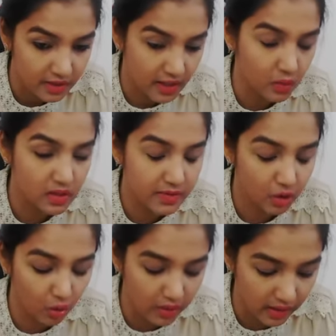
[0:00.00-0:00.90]
they will be
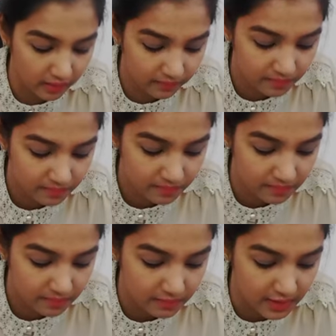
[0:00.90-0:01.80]
okay.
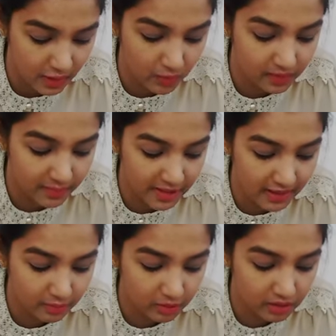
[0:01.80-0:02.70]
They will be
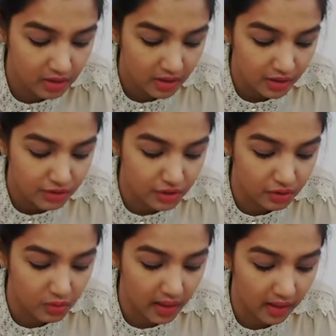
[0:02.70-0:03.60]
able
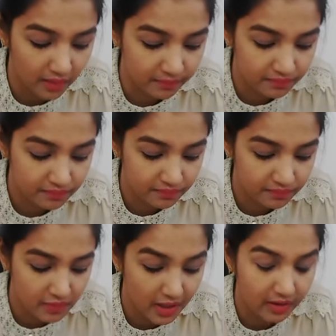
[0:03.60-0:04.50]
to
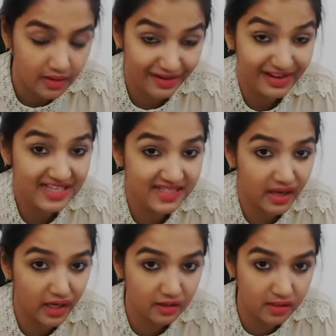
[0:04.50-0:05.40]

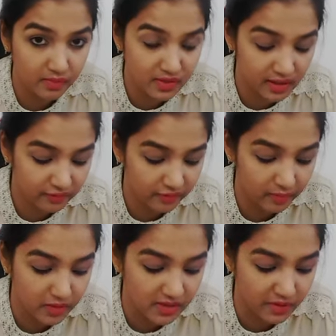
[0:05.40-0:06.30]
resurrect themselves
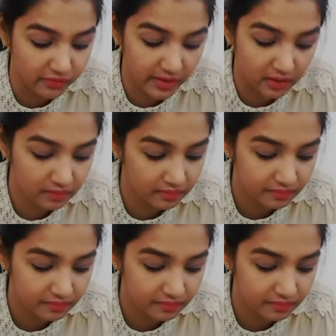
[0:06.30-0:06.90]
from this betrayal.